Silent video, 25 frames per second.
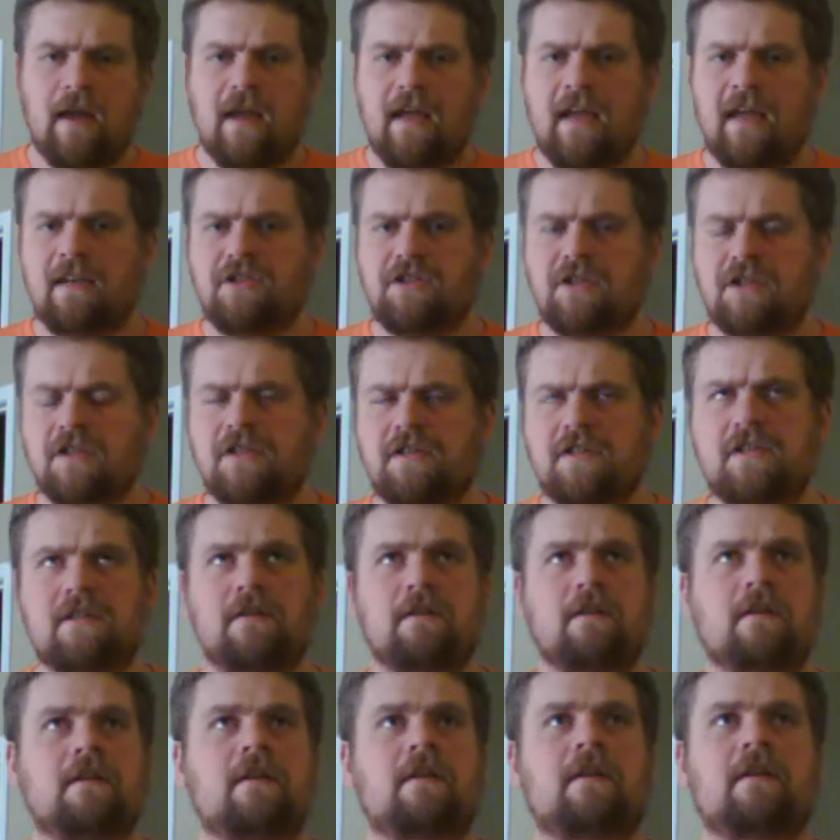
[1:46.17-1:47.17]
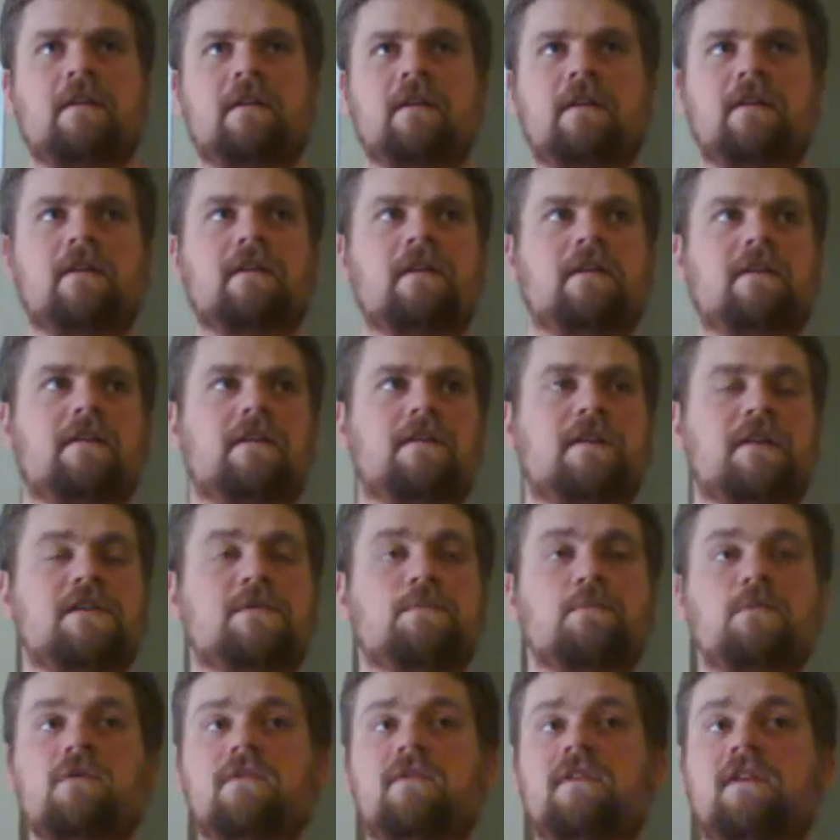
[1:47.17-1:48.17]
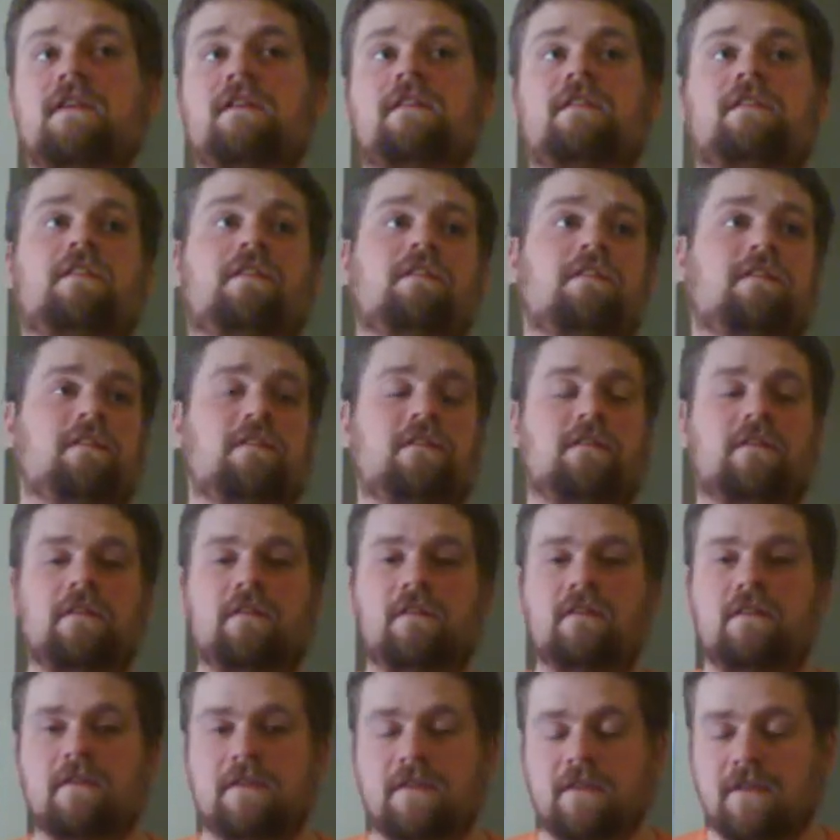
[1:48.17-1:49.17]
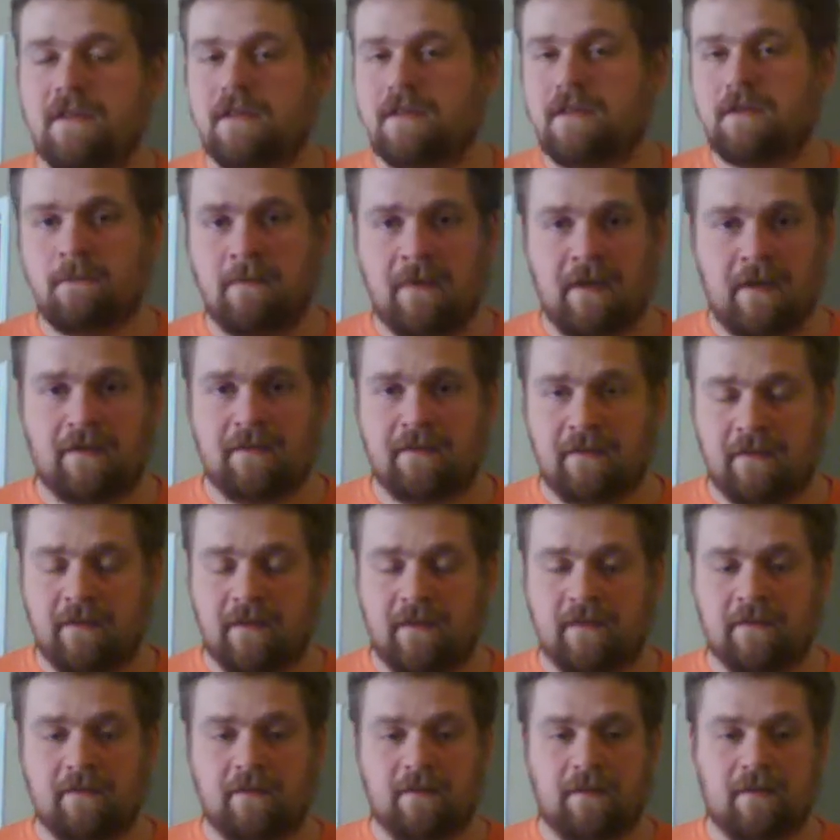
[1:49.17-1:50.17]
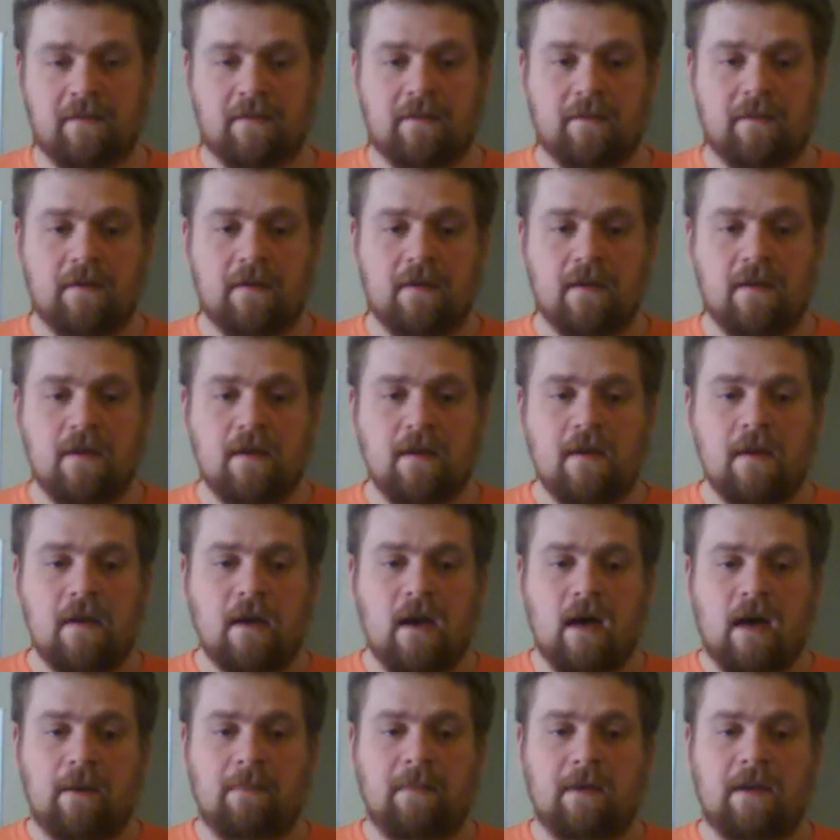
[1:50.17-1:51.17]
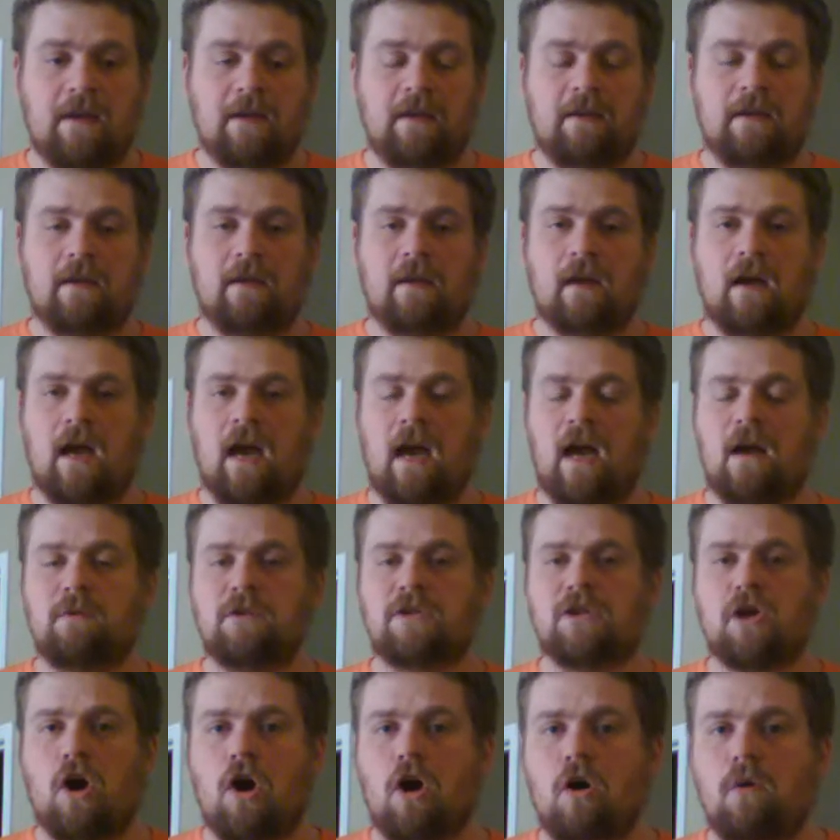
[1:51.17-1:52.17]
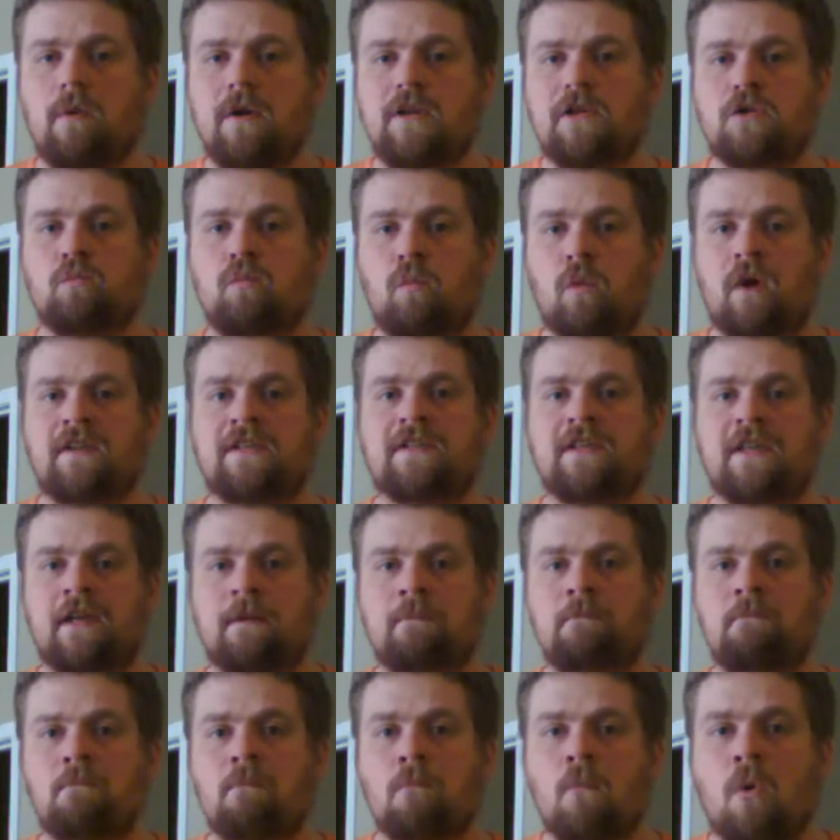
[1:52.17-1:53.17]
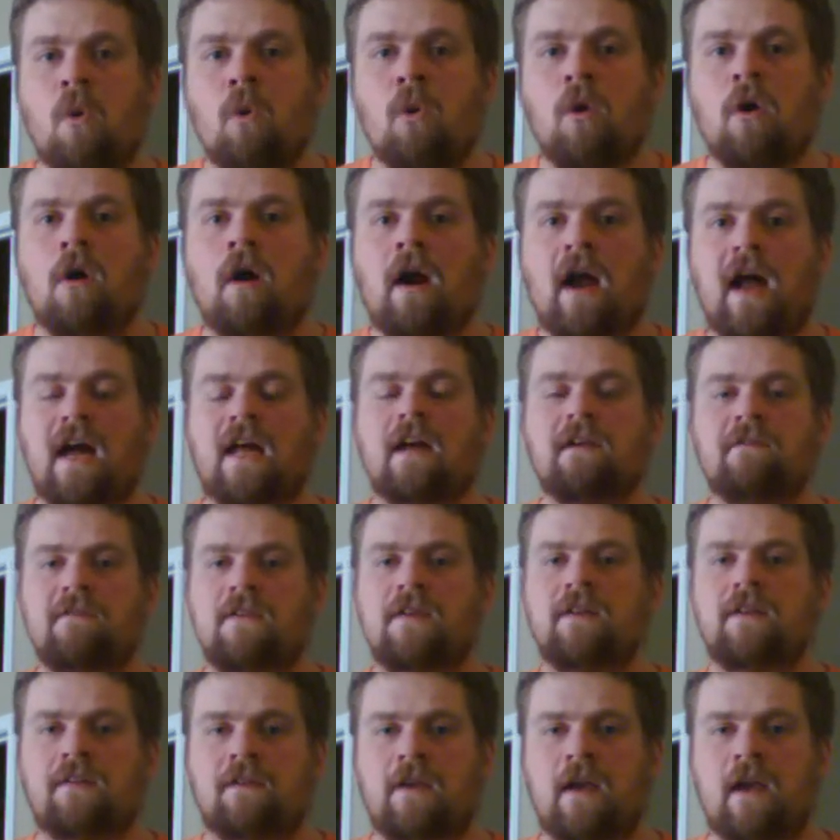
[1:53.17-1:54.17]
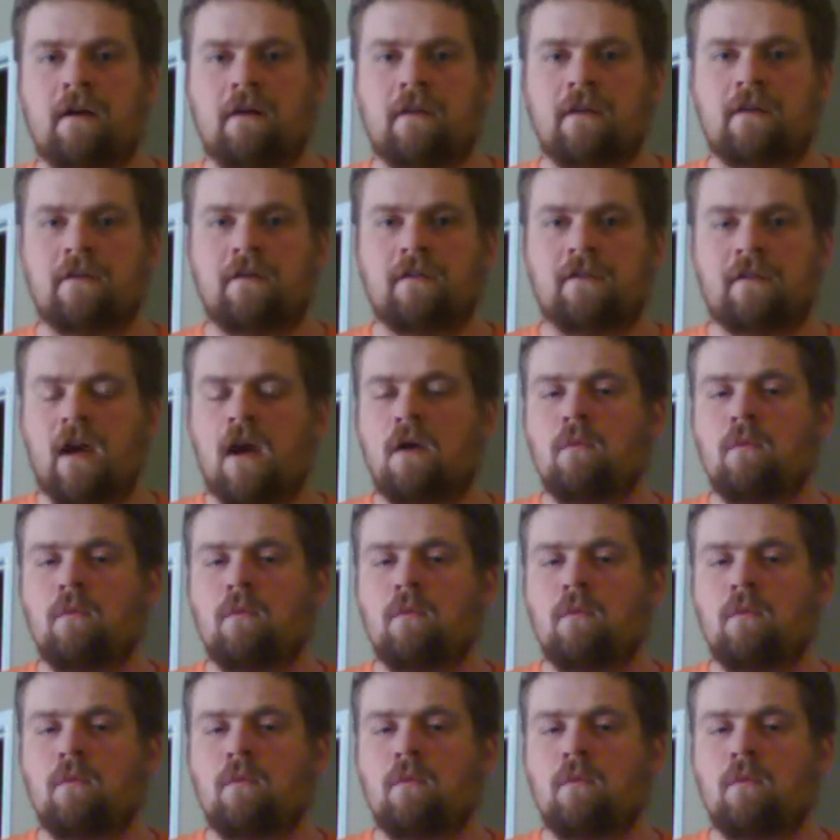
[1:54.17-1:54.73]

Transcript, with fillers: It just this movie is, is such a mess in that sense. I mean, I was always wanting more out of these characters.